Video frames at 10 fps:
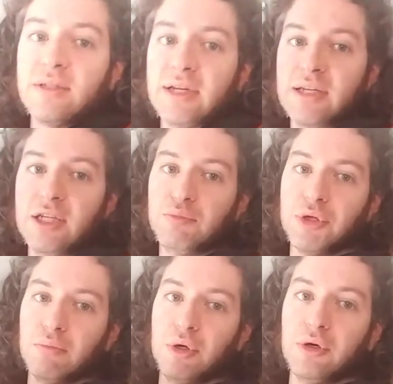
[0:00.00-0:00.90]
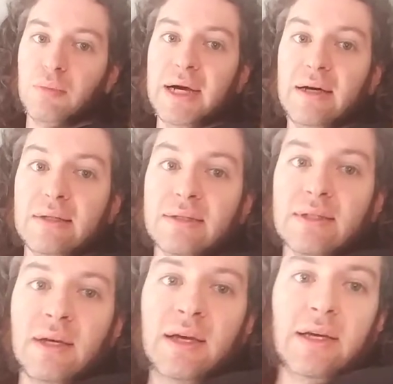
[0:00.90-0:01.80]
that keep your bow balanced
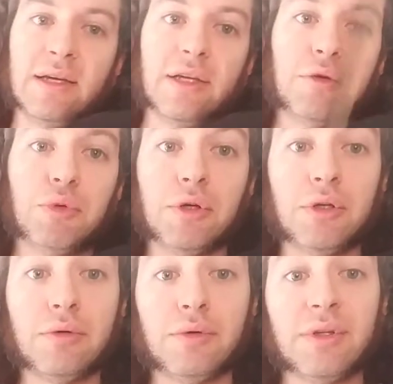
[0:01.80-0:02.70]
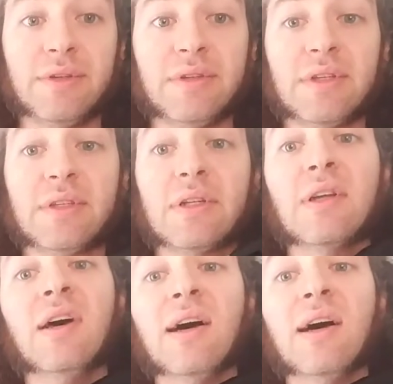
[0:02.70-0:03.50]
and keep your tone consistent.